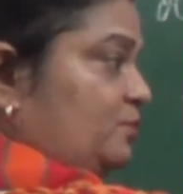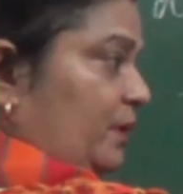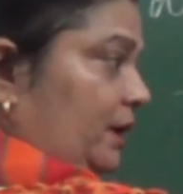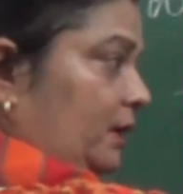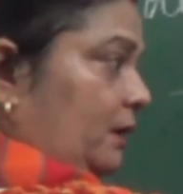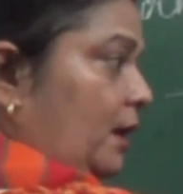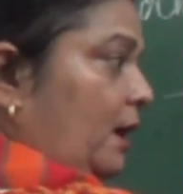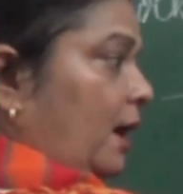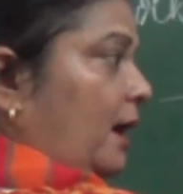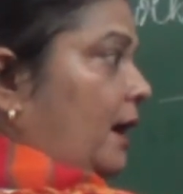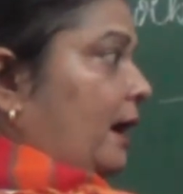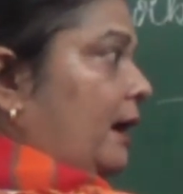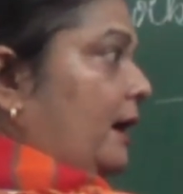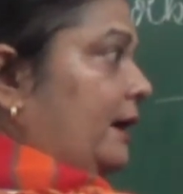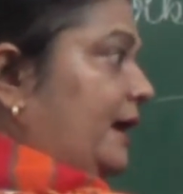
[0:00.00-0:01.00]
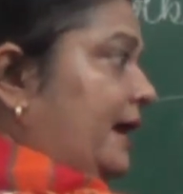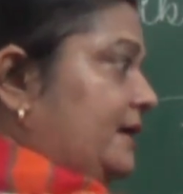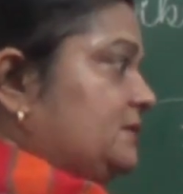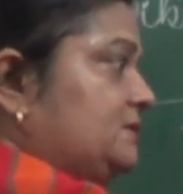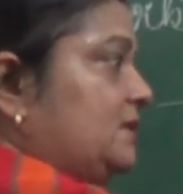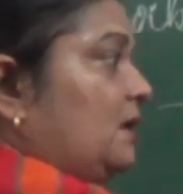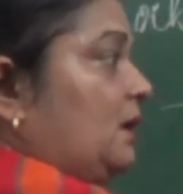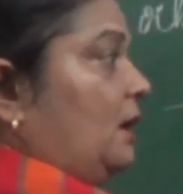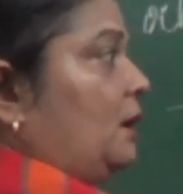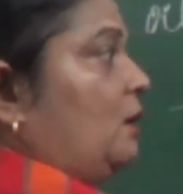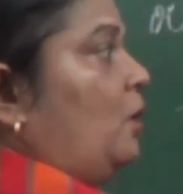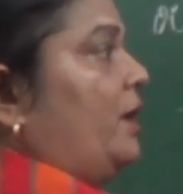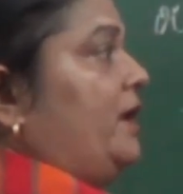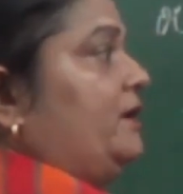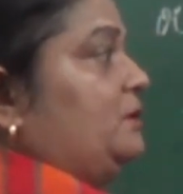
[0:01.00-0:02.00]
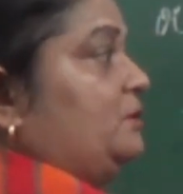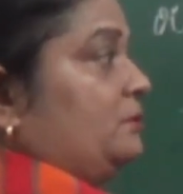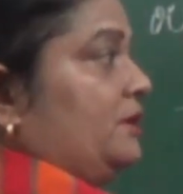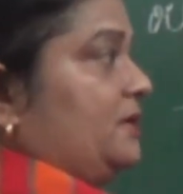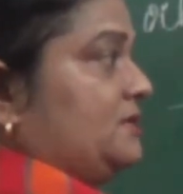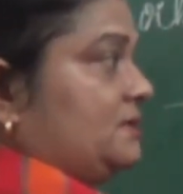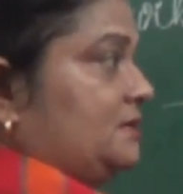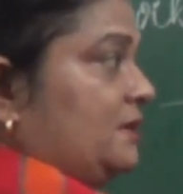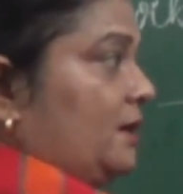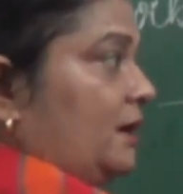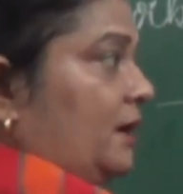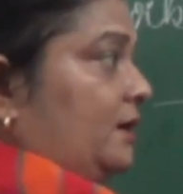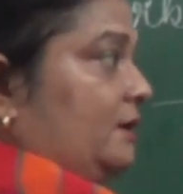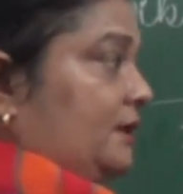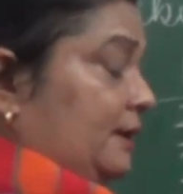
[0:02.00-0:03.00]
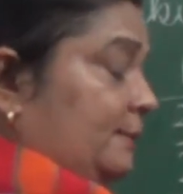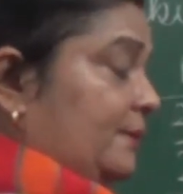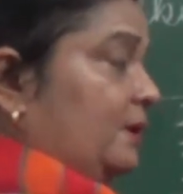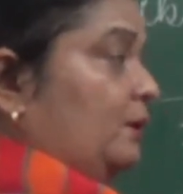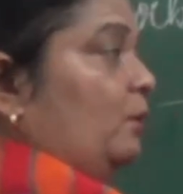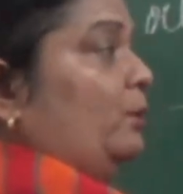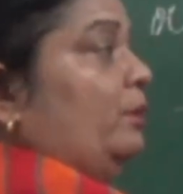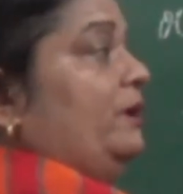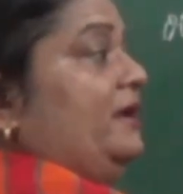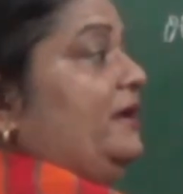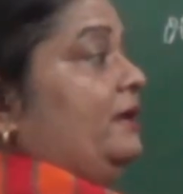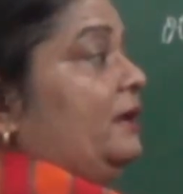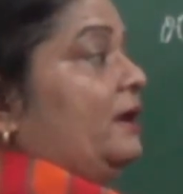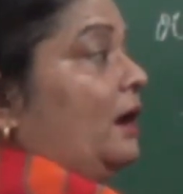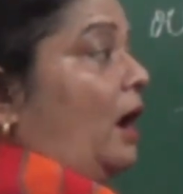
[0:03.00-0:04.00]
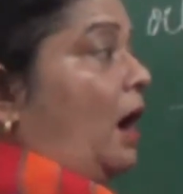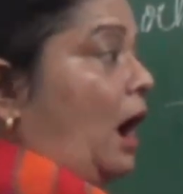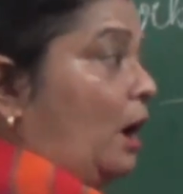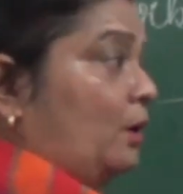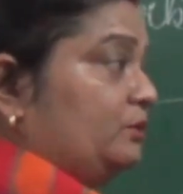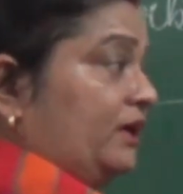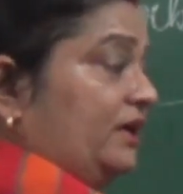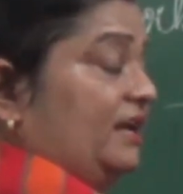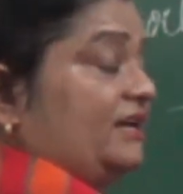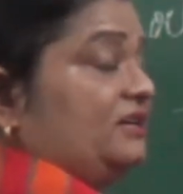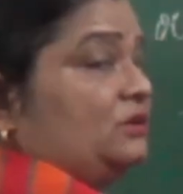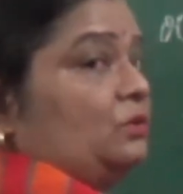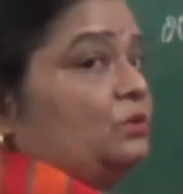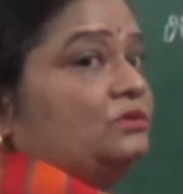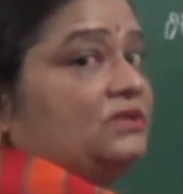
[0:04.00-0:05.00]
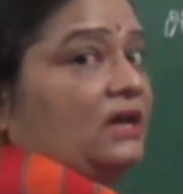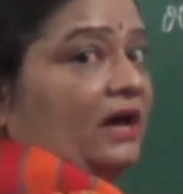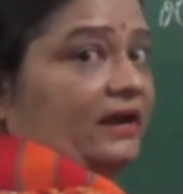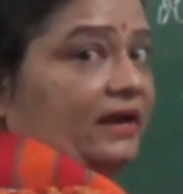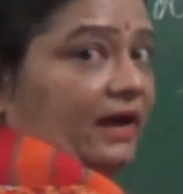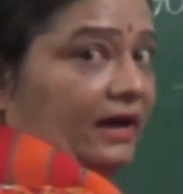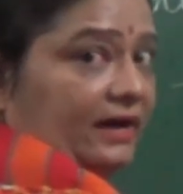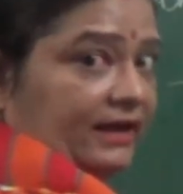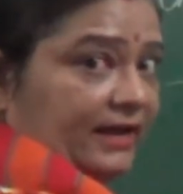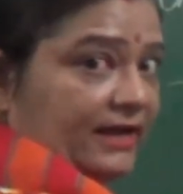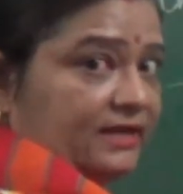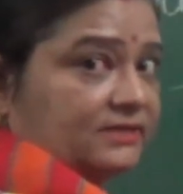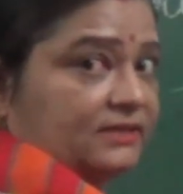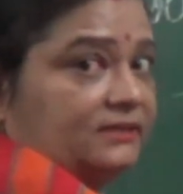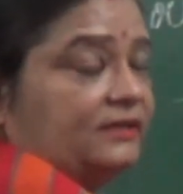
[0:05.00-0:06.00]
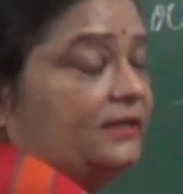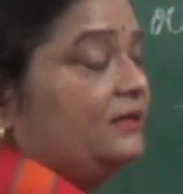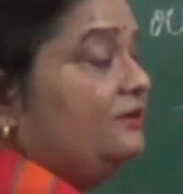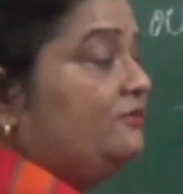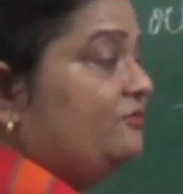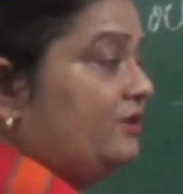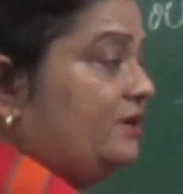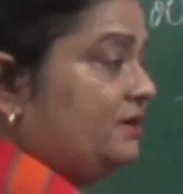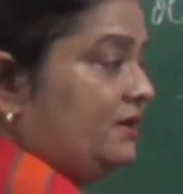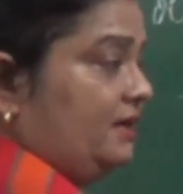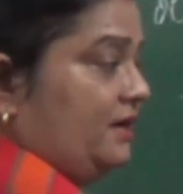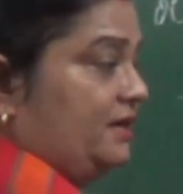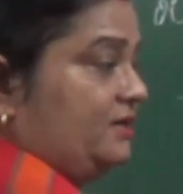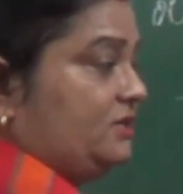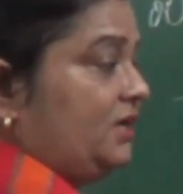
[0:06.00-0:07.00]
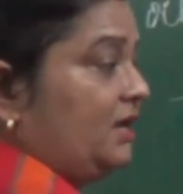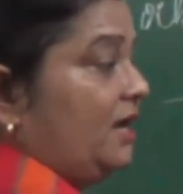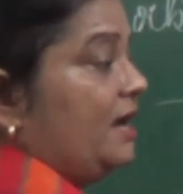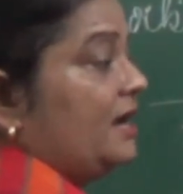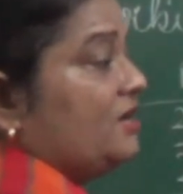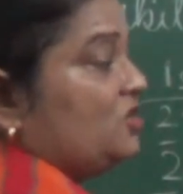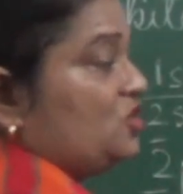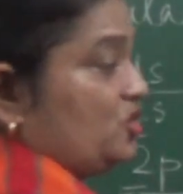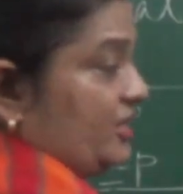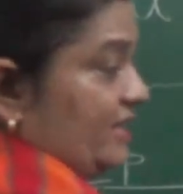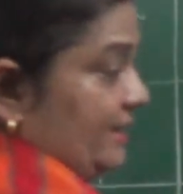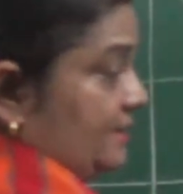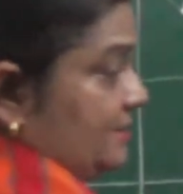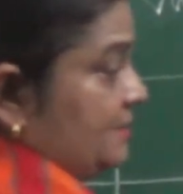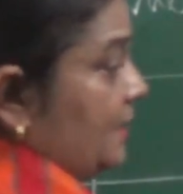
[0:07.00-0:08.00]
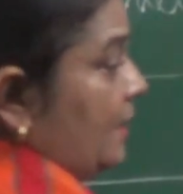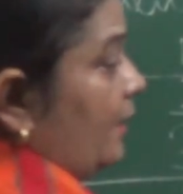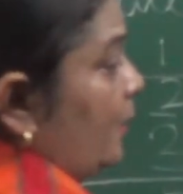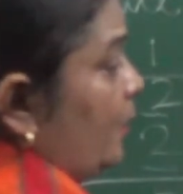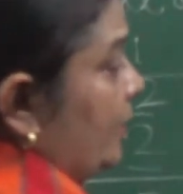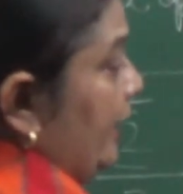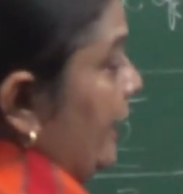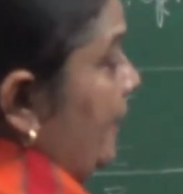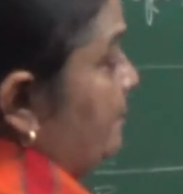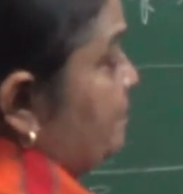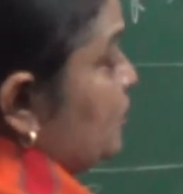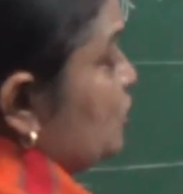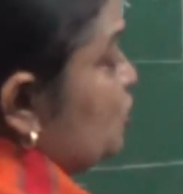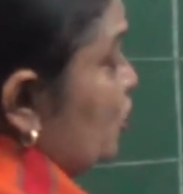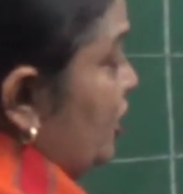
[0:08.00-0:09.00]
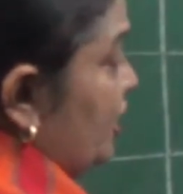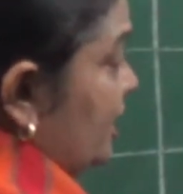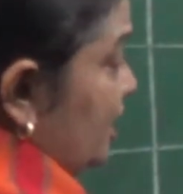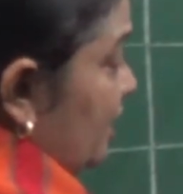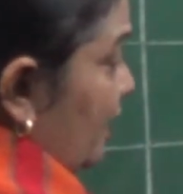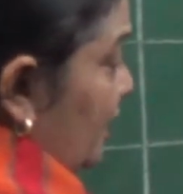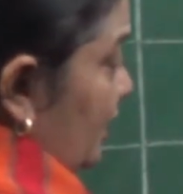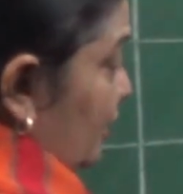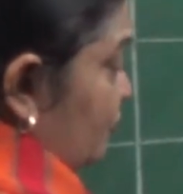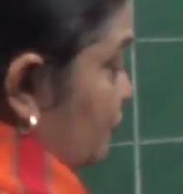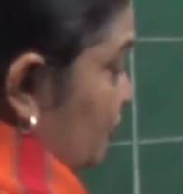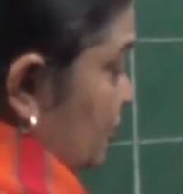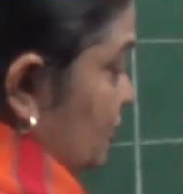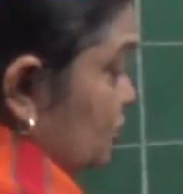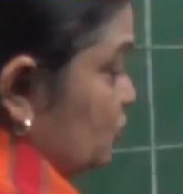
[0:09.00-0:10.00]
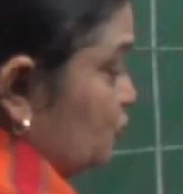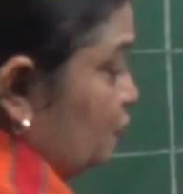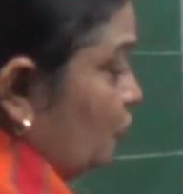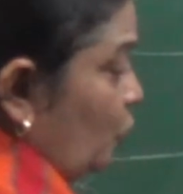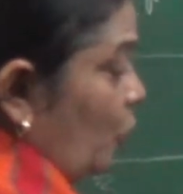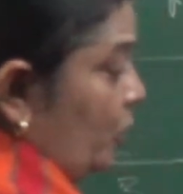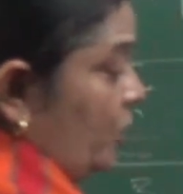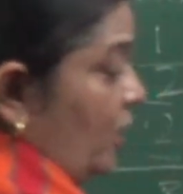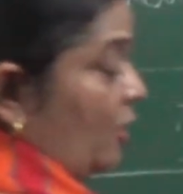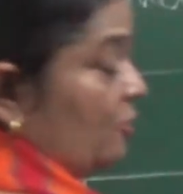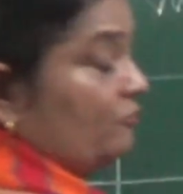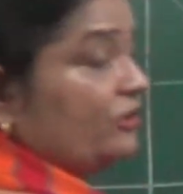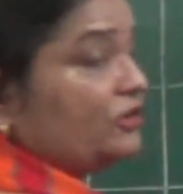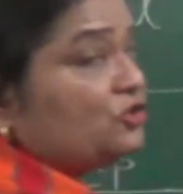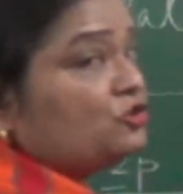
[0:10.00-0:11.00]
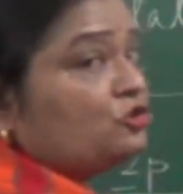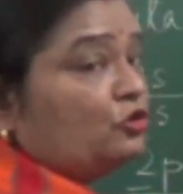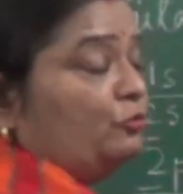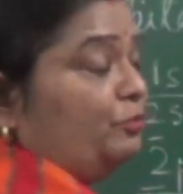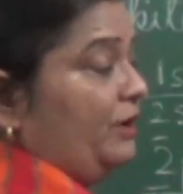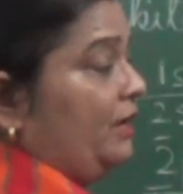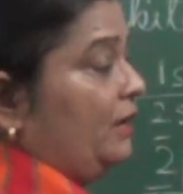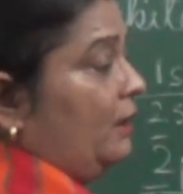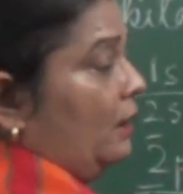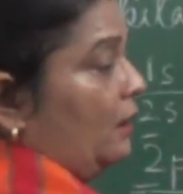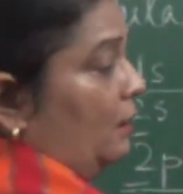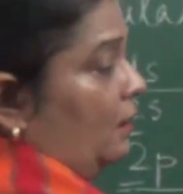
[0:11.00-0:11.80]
been arranged according to this table only, how the electrons are arranged in the different energy shells. Okay, so here if it is 4, which should be